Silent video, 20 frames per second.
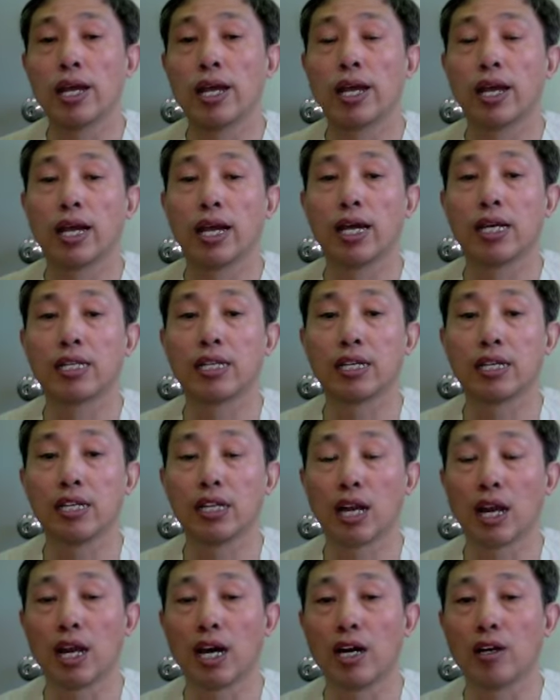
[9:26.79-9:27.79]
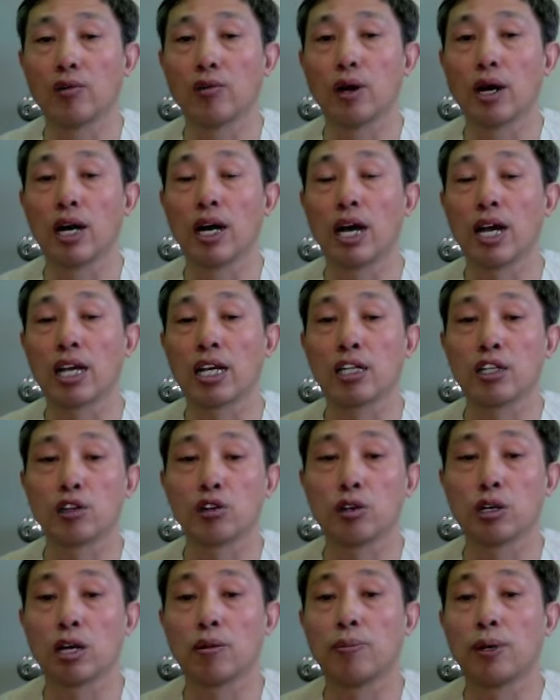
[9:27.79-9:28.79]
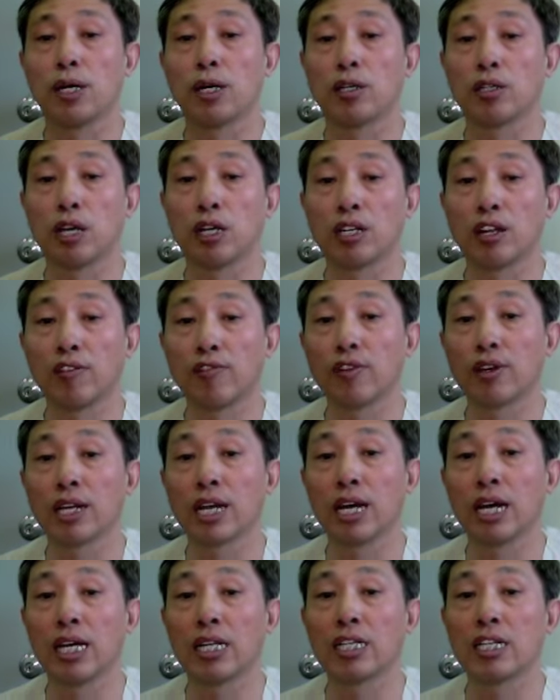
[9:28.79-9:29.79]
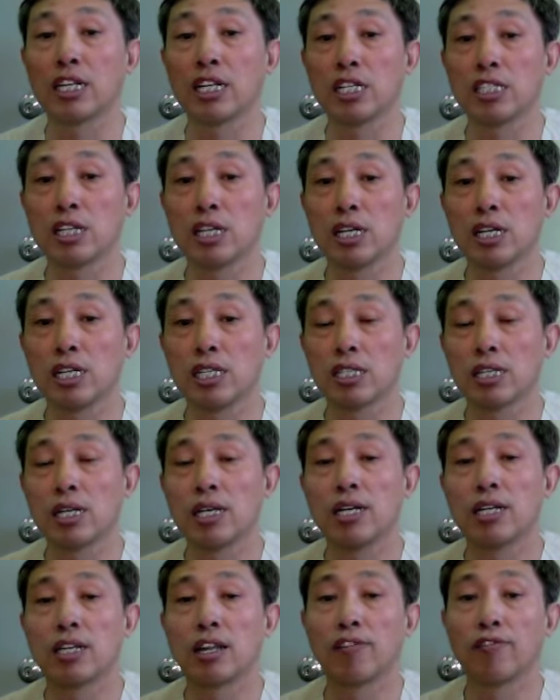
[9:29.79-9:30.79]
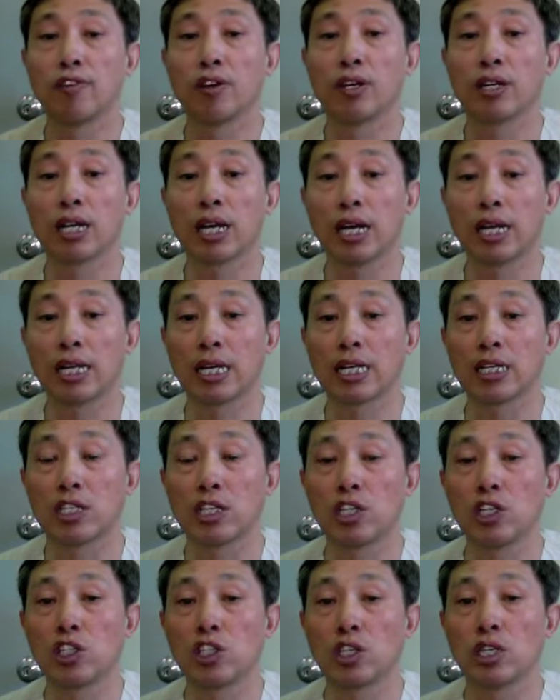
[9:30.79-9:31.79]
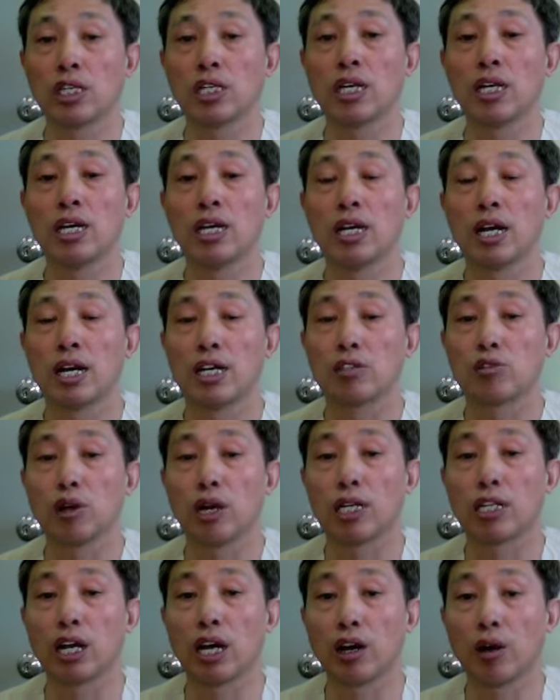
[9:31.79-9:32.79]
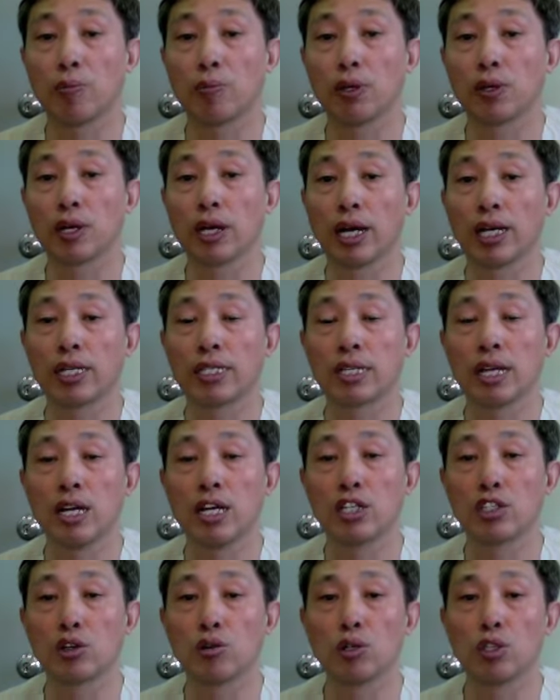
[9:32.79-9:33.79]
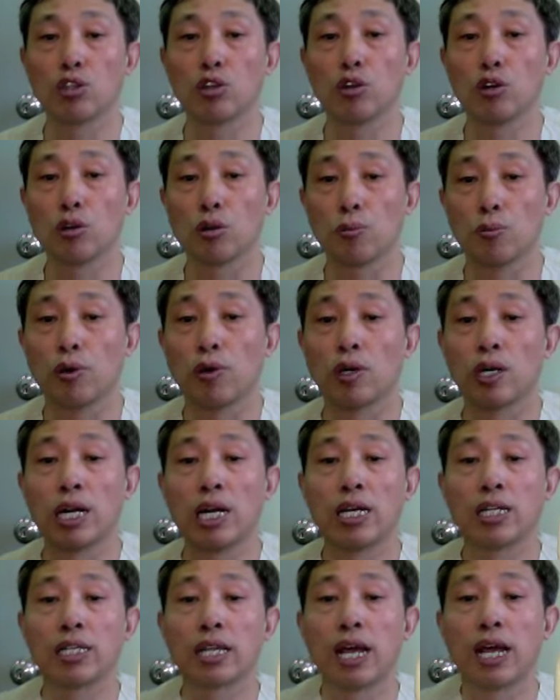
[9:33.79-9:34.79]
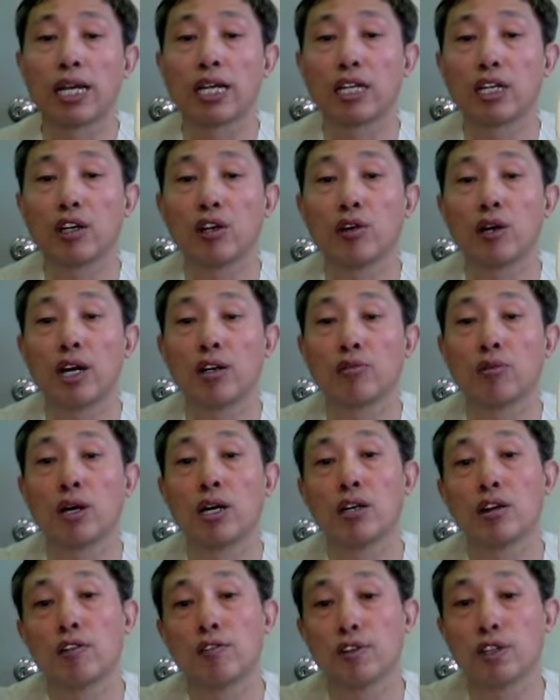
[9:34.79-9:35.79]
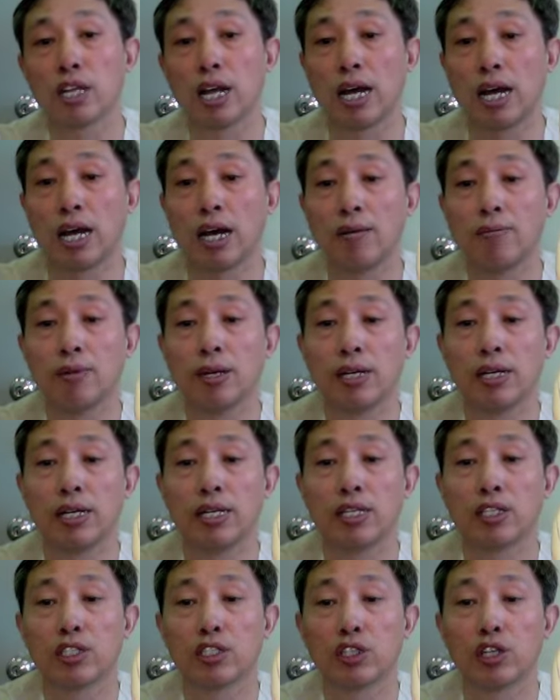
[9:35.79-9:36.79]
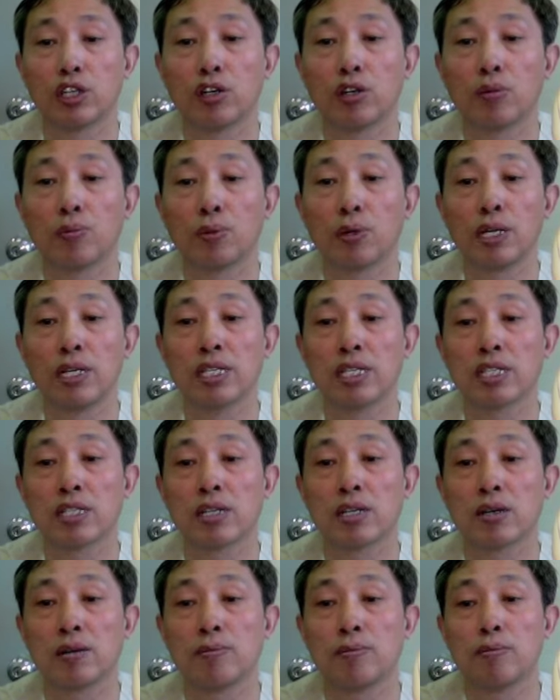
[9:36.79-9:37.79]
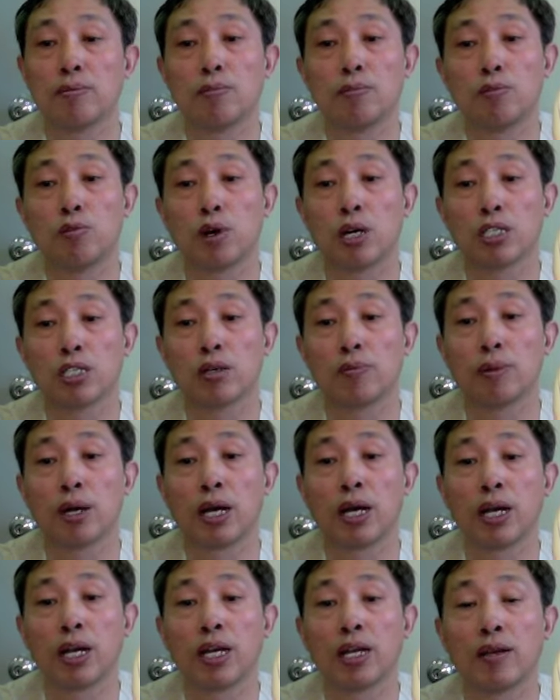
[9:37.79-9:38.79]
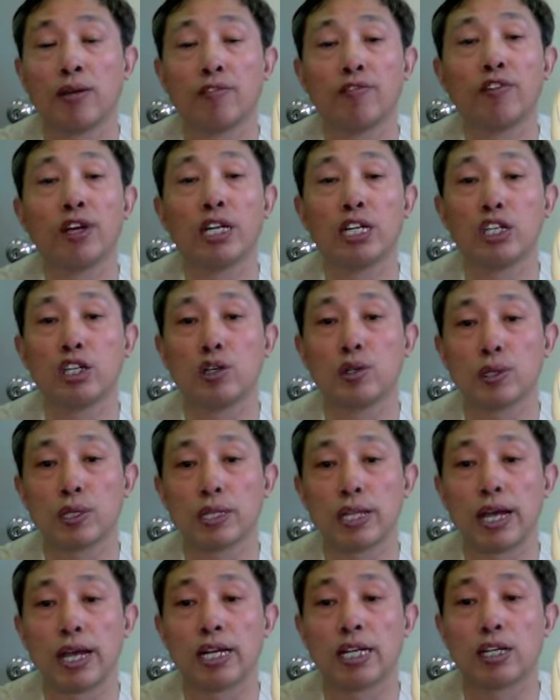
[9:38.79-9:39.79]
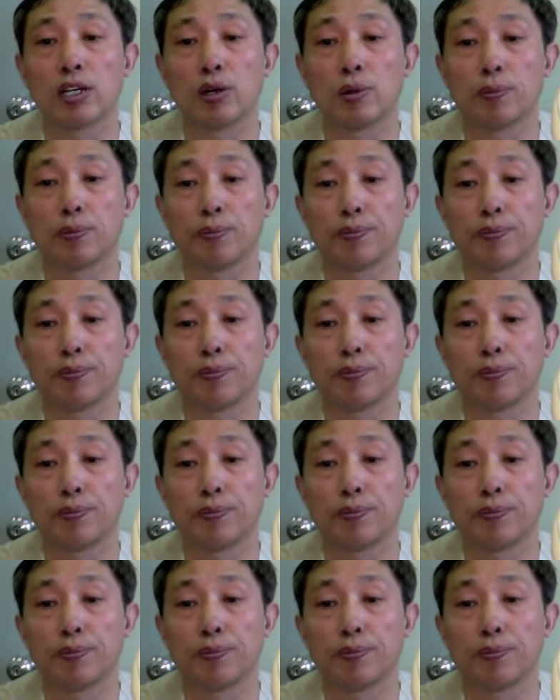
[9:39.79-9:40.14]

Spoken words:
And in the long run, I can talk about a different kind of disease, different kind of condition. I try to help you guys. So we talk more. Thank you. I run out of time, so please watch my video. Thank you.